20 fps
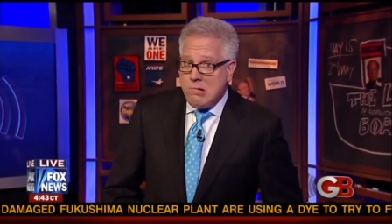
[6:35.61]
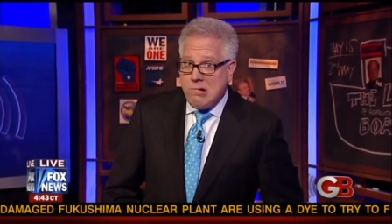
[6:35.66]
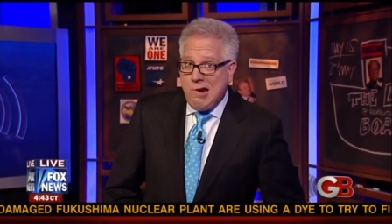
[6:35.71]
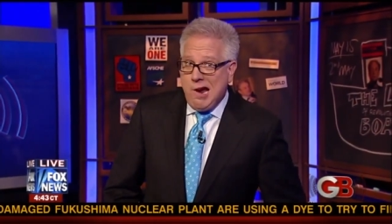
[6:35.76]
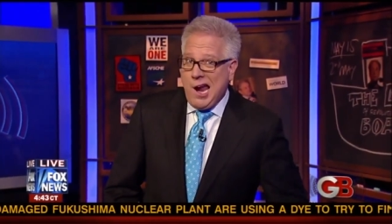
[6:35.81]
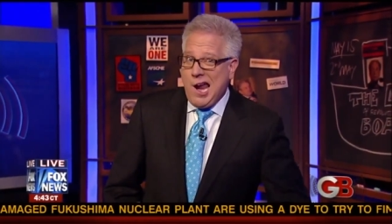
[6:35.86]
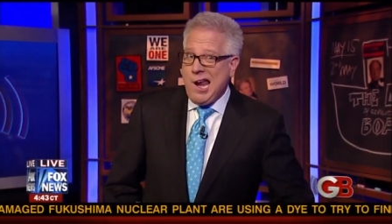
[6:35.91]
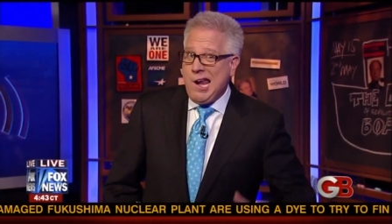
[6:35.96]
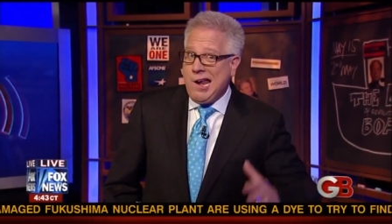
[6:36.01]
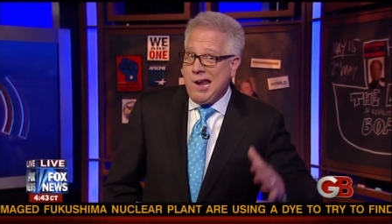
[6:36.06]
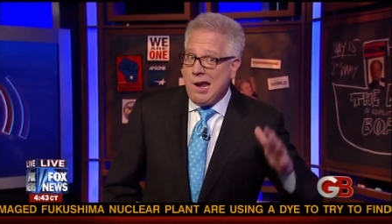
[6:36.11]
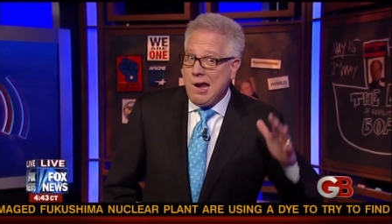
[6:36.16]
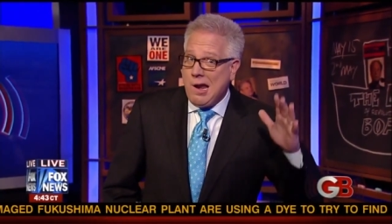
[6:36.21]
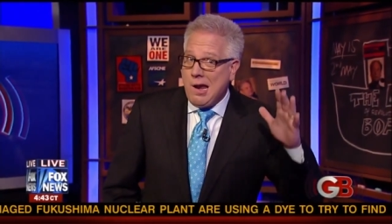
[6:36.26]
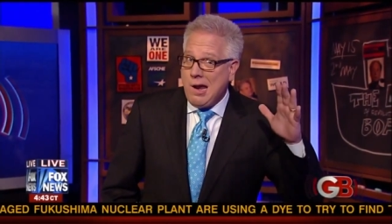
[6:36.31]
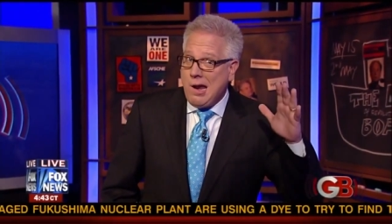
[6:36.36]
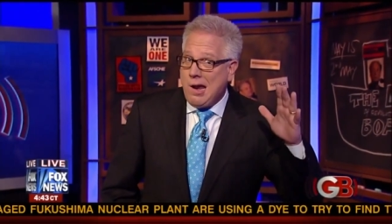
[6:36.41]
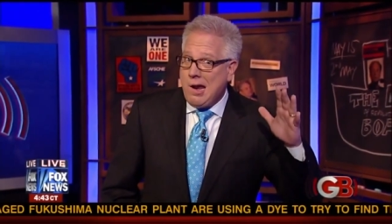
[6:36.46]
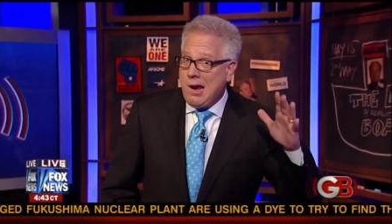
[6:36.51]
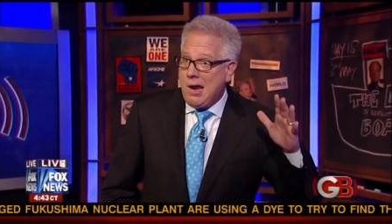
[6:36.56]
Right?
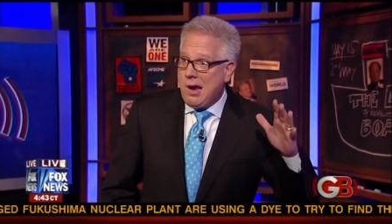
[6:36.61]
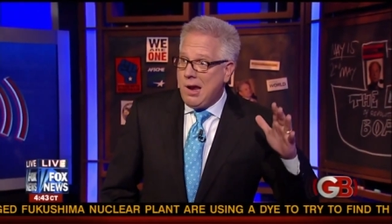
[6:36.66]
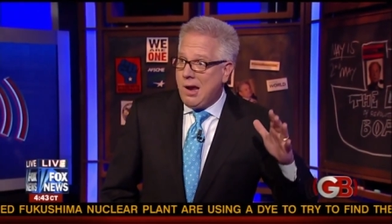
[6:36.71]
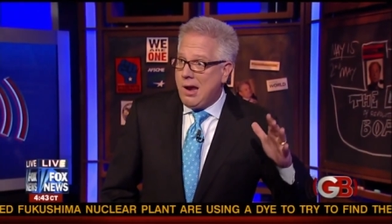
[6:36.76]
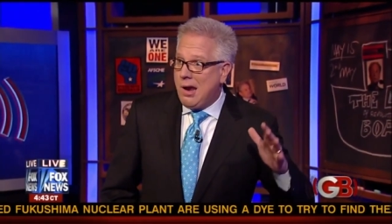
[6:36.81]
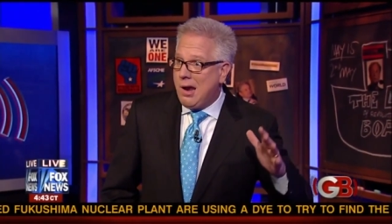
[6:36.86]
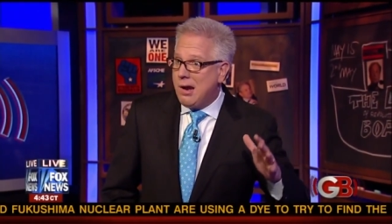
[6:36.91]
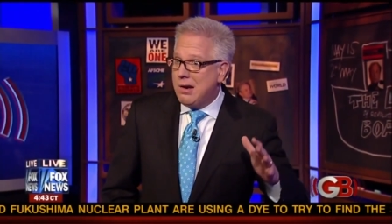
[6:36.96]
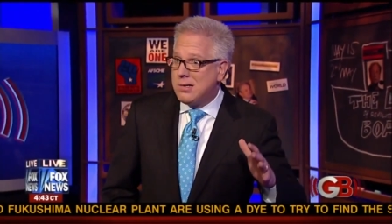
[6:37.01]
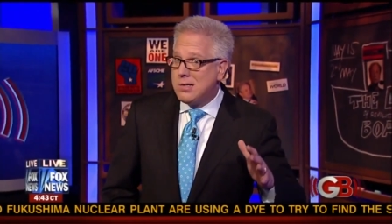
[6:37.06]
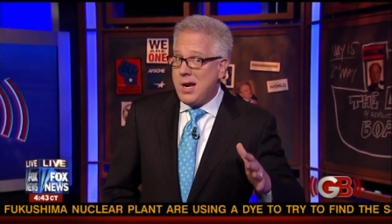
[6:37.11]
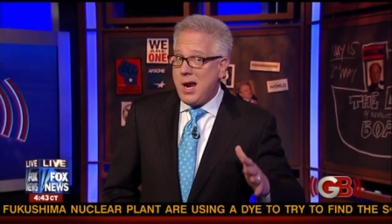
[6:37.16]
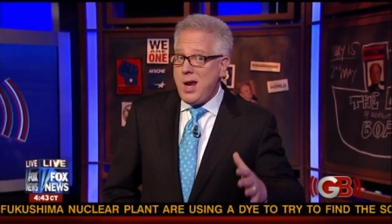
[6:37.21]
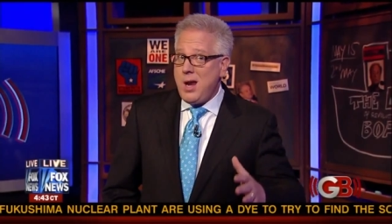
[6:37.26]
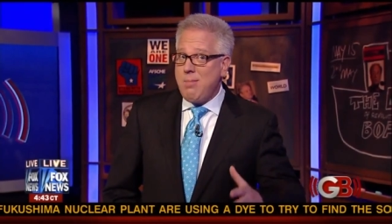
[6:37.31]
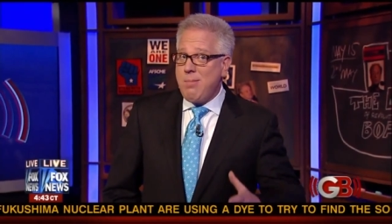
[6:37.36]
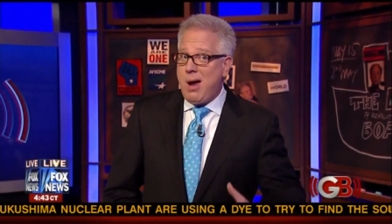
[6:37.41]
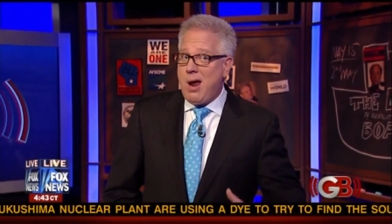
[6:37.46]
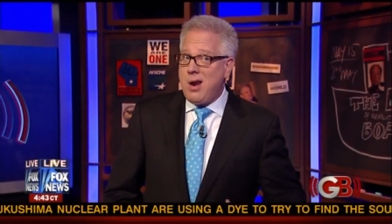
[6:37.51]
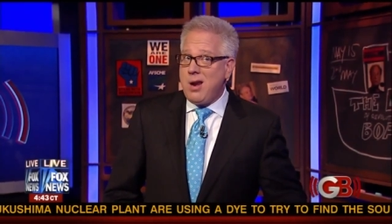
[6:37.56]
I'll tell
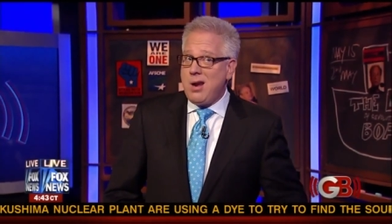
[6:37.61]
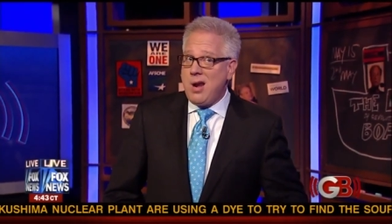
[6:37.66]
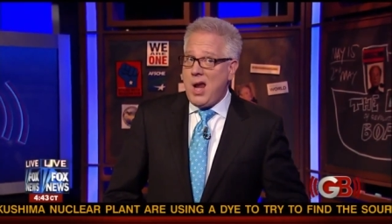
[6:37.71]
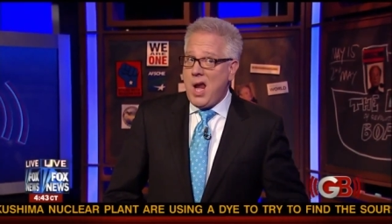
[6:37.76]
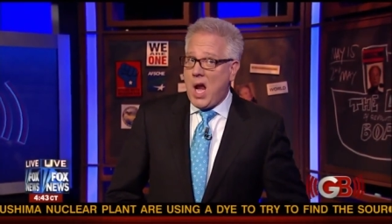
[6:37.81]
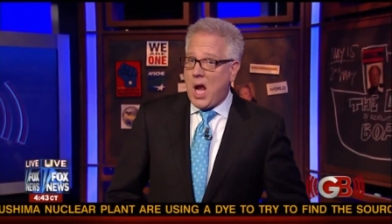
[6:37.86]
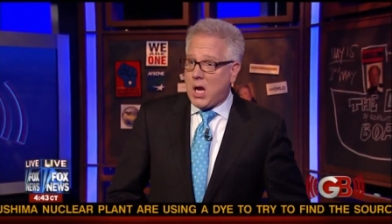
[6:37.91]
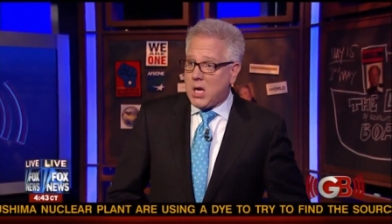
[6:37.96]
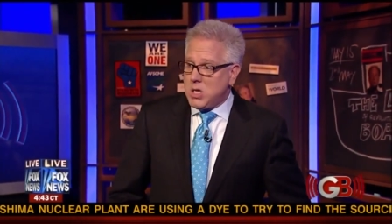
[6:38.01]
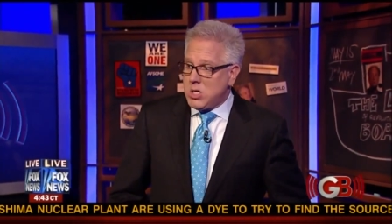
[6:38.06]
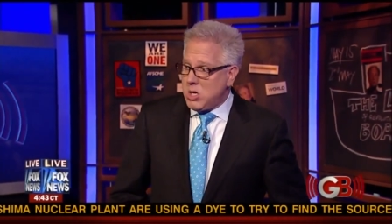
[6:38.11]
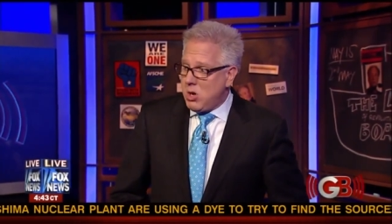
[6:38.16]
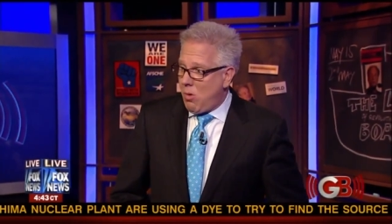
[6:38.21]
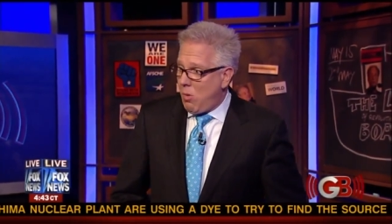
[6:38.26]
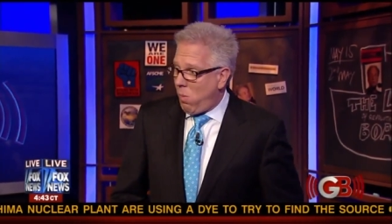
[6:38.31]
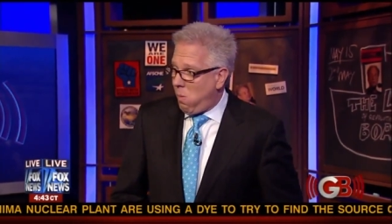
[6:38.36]
you about it next.